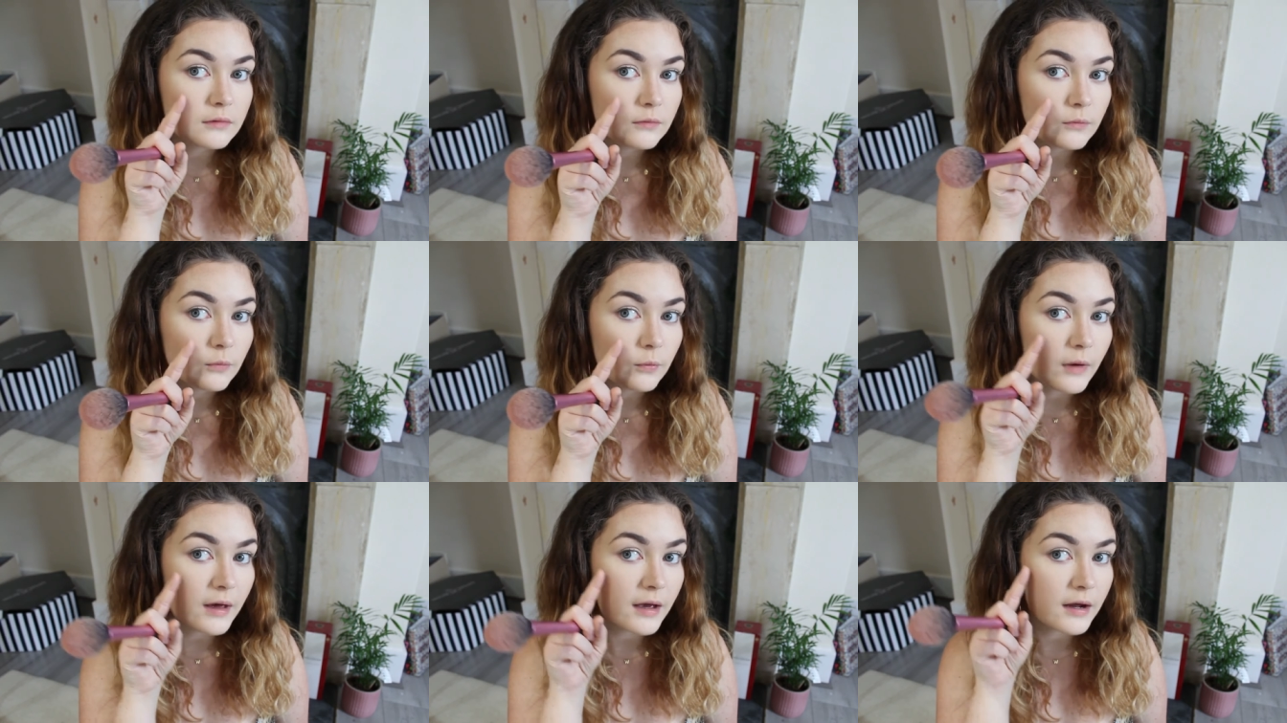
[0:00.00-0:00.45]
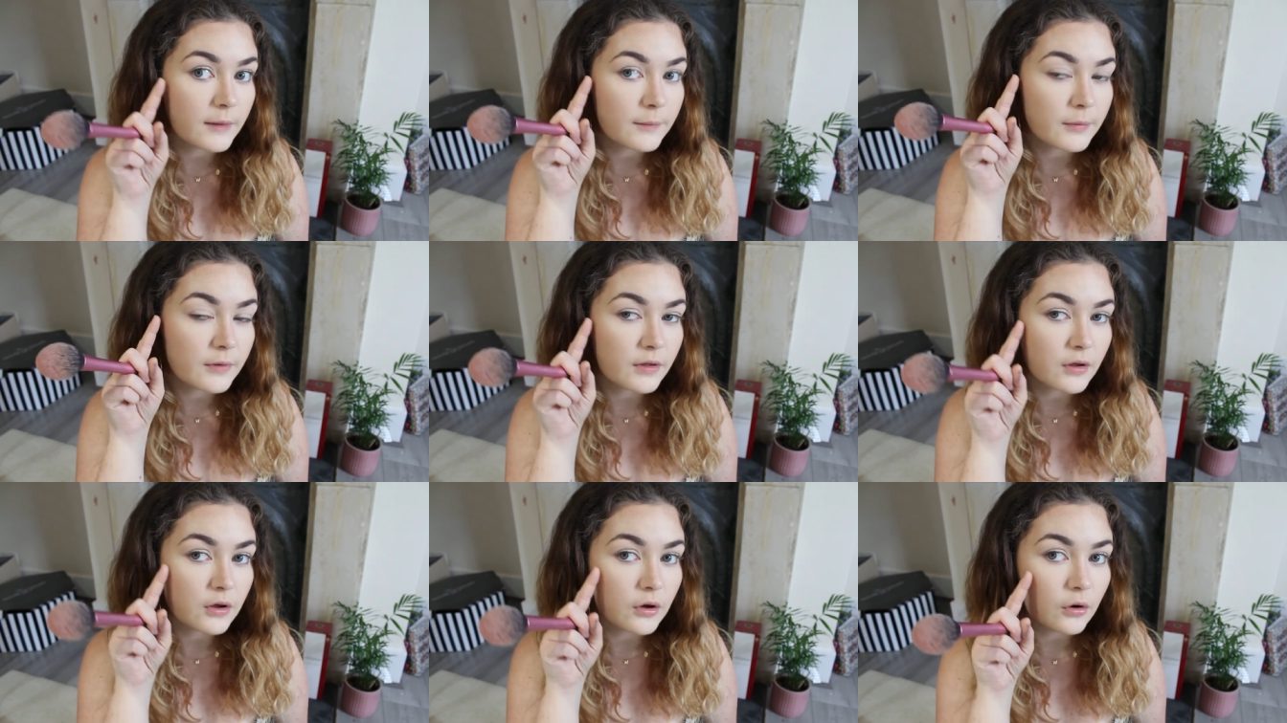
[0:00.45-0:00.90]
where I
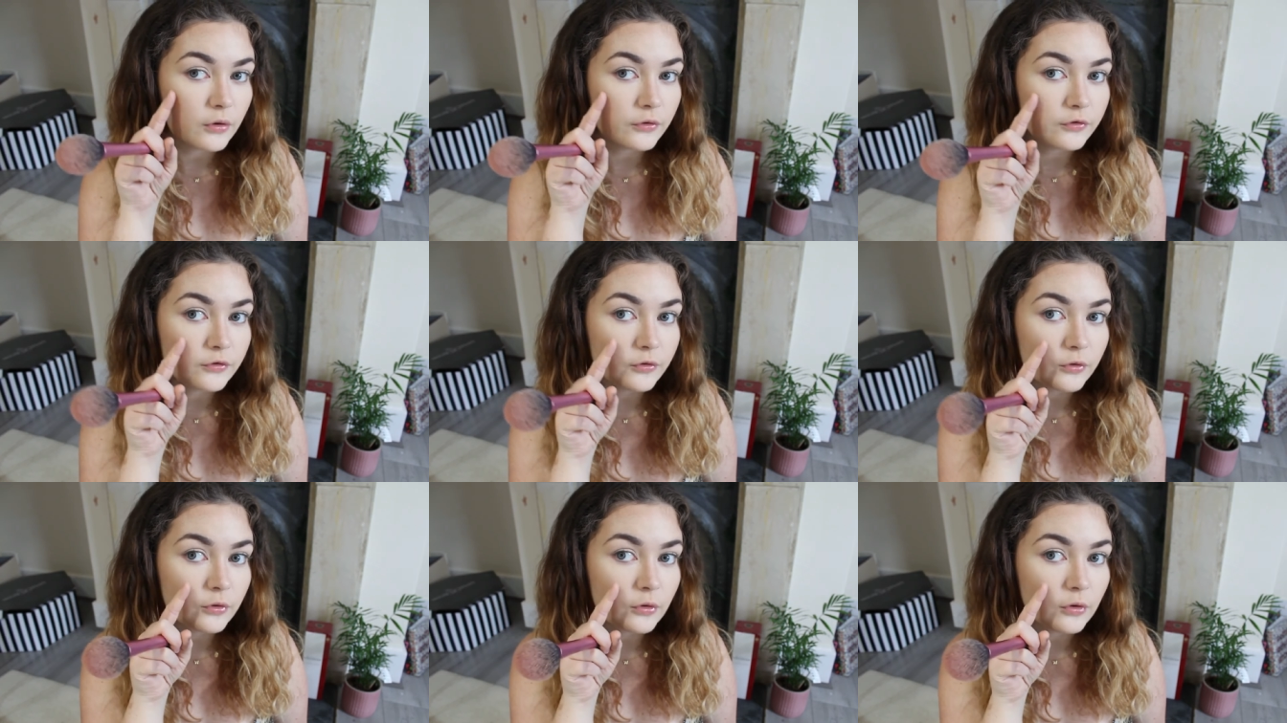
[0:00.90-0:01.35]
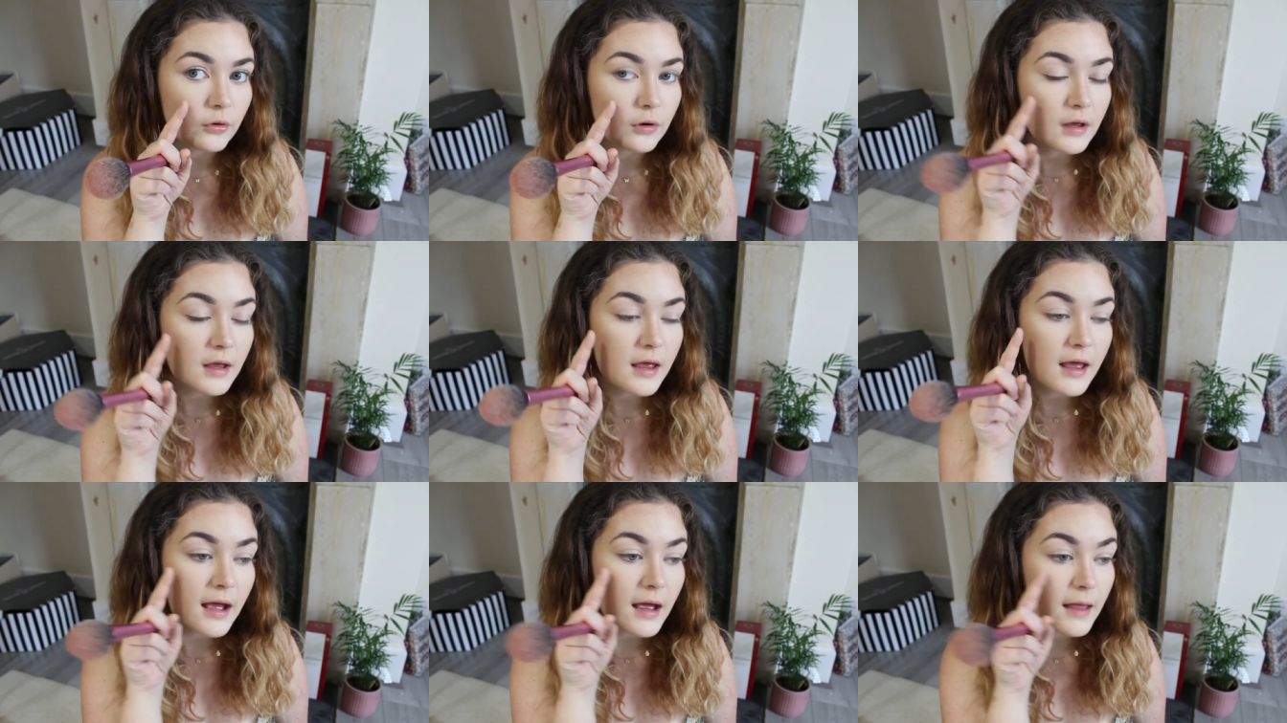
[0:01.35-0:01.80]
put the contour
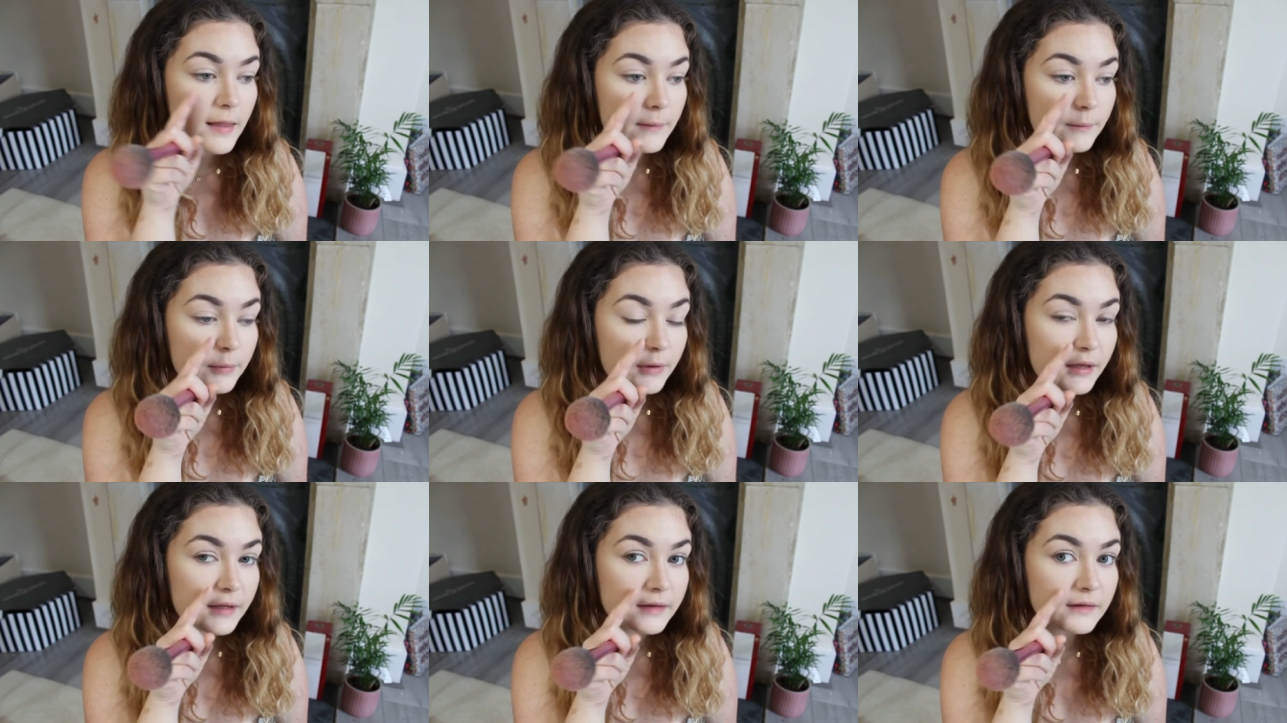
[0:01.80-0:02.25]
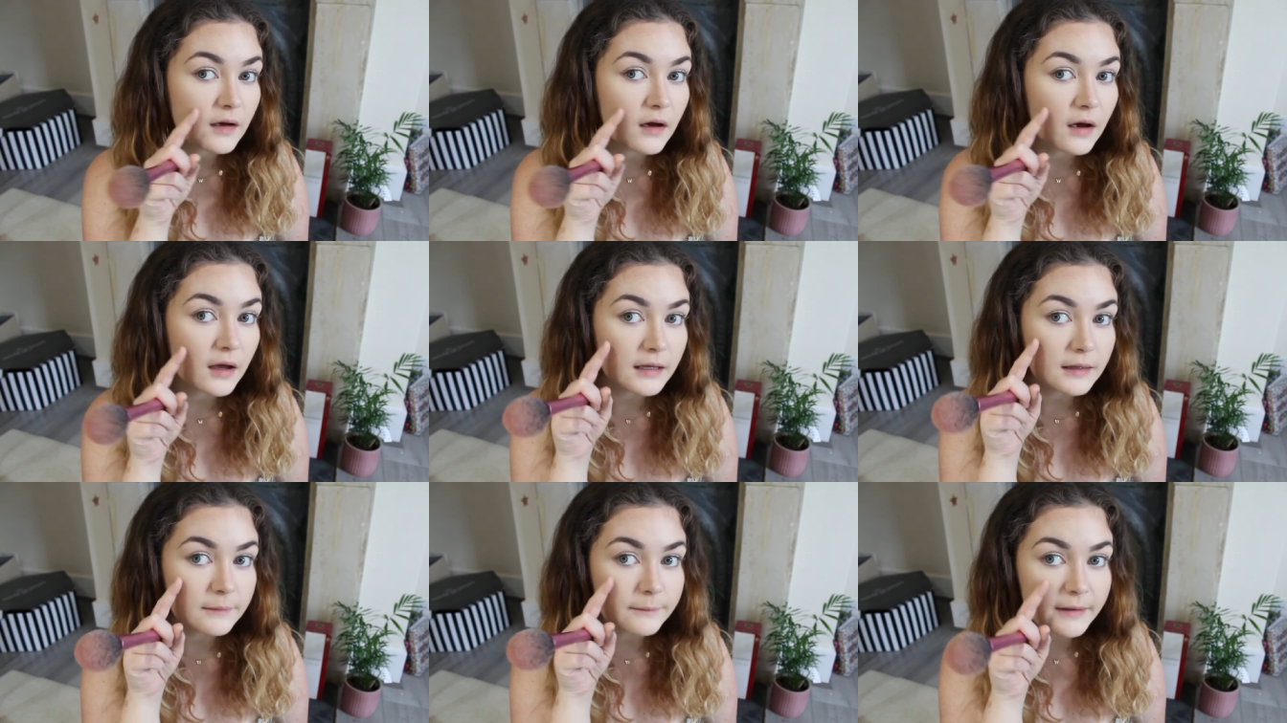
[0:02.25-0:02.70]
and then putting a
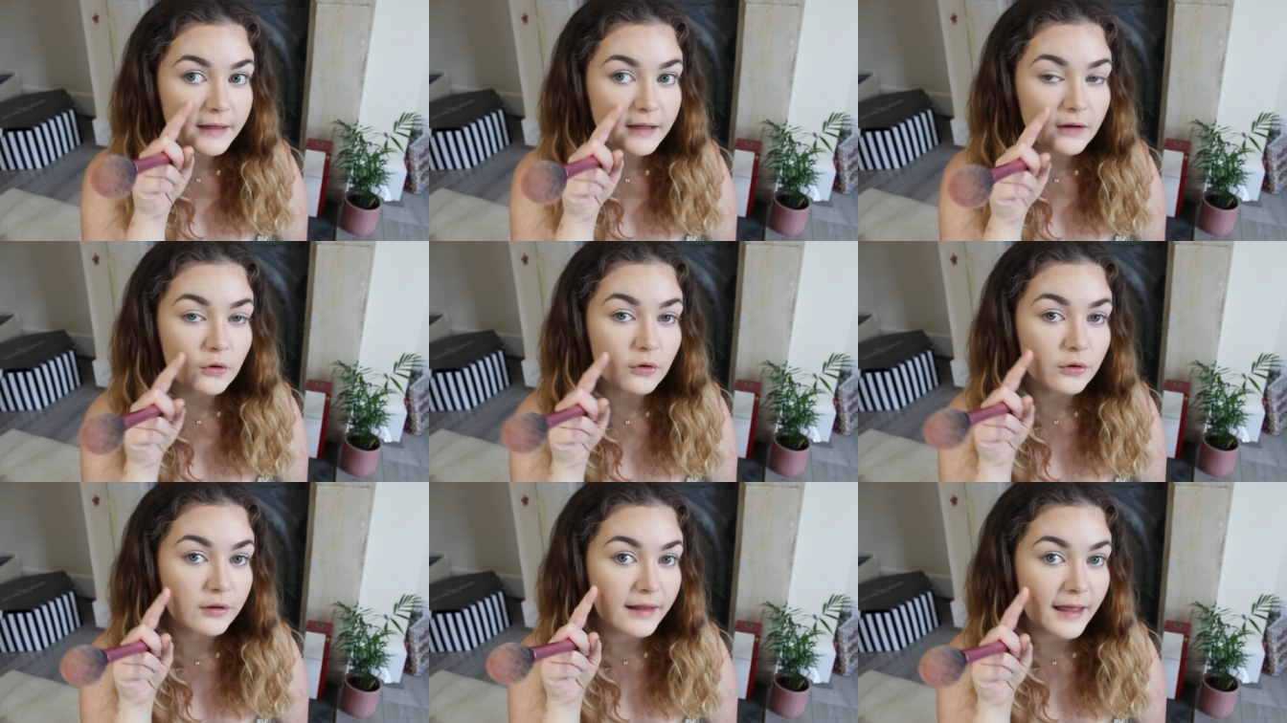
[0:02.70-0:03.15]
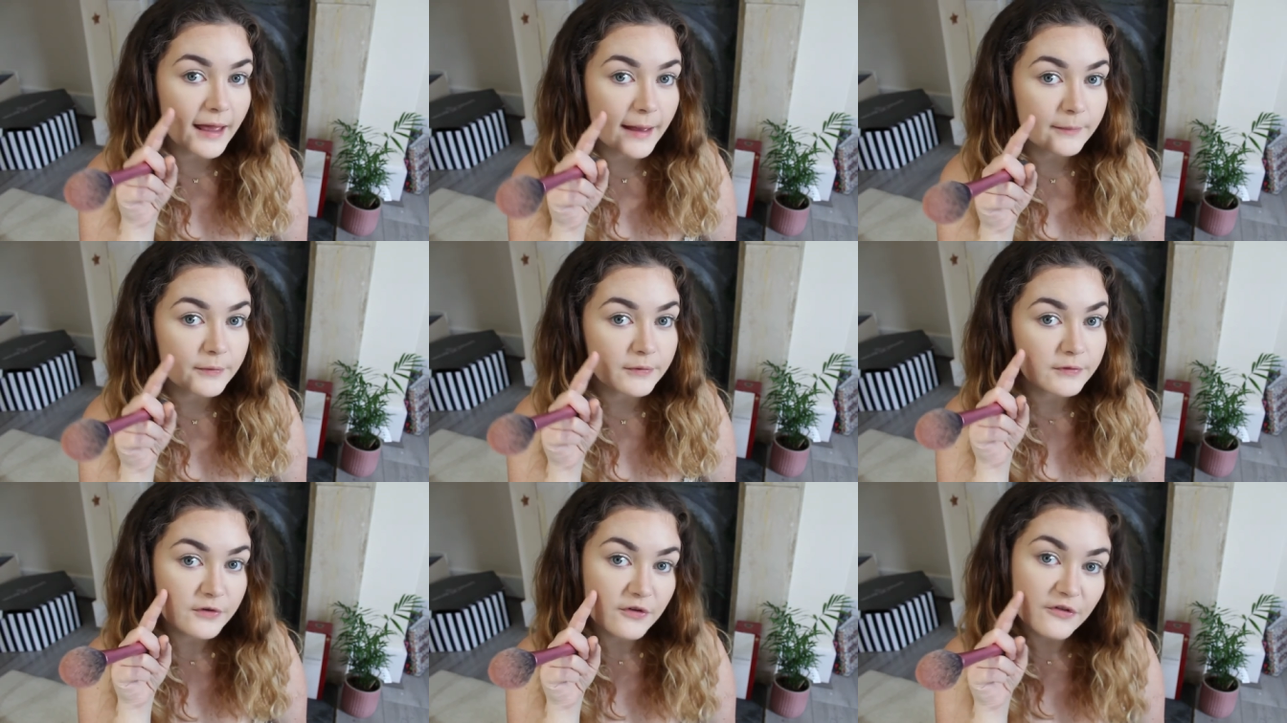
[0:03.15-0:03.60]
tiny bit on the
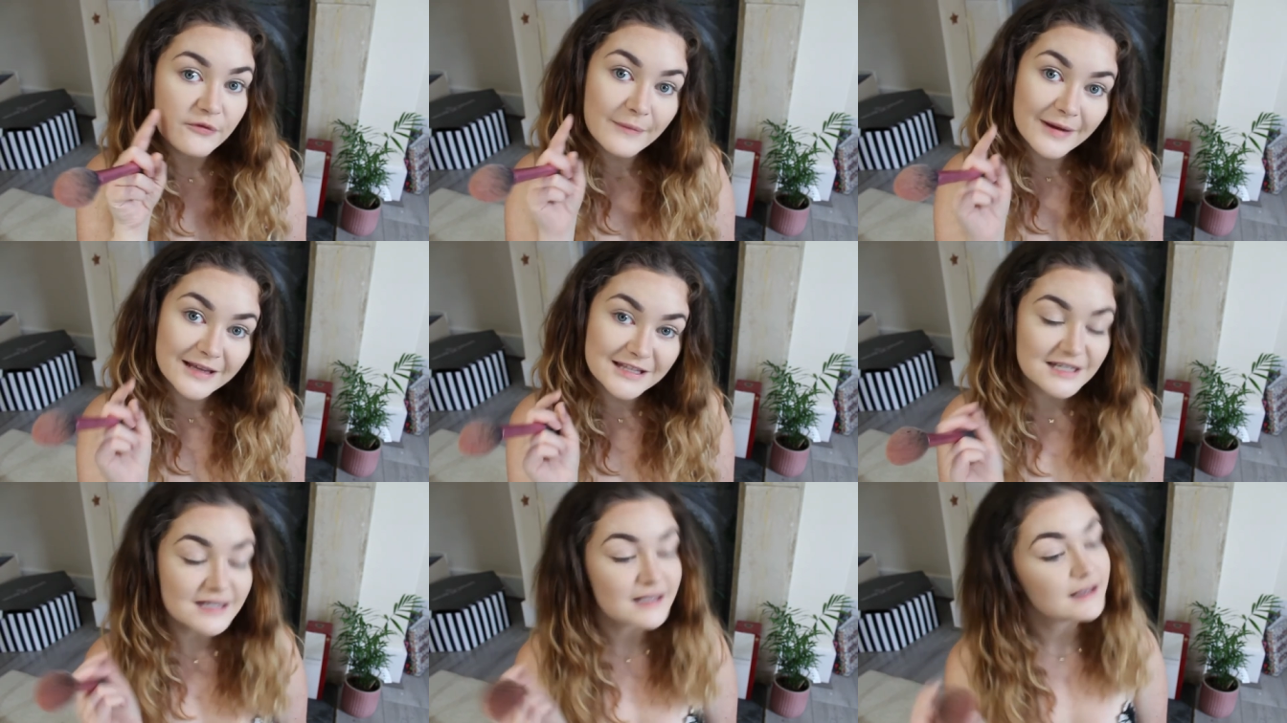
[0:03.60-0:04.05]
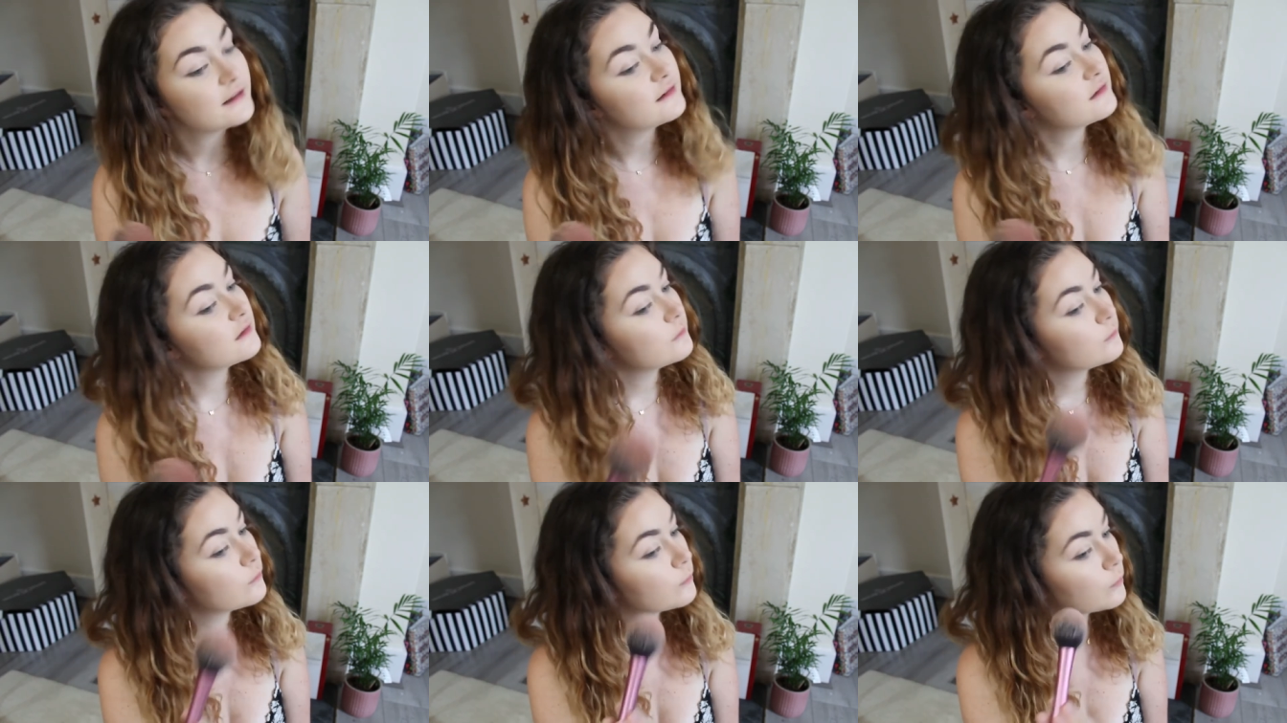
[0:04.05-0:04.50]
apples of my cheeks.